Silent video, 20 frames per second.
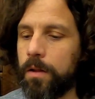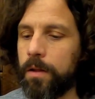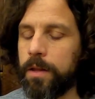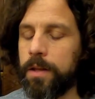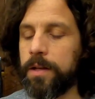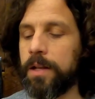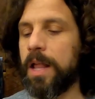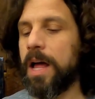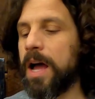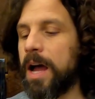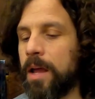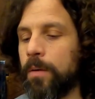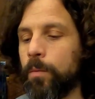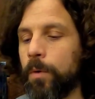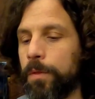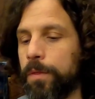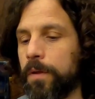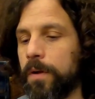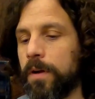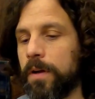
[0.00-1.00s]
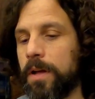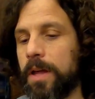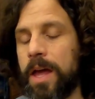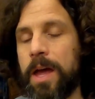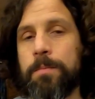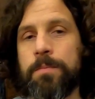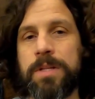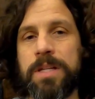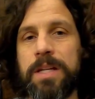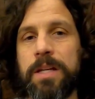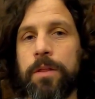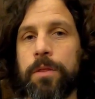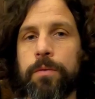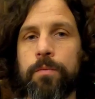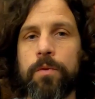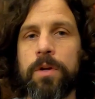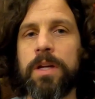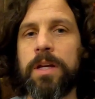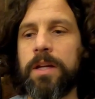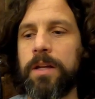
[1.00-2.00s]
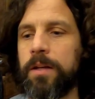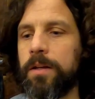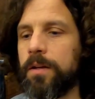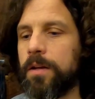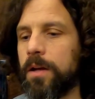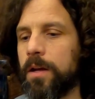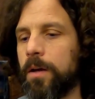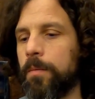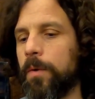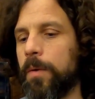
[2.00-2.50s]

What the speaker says: in line with MT3,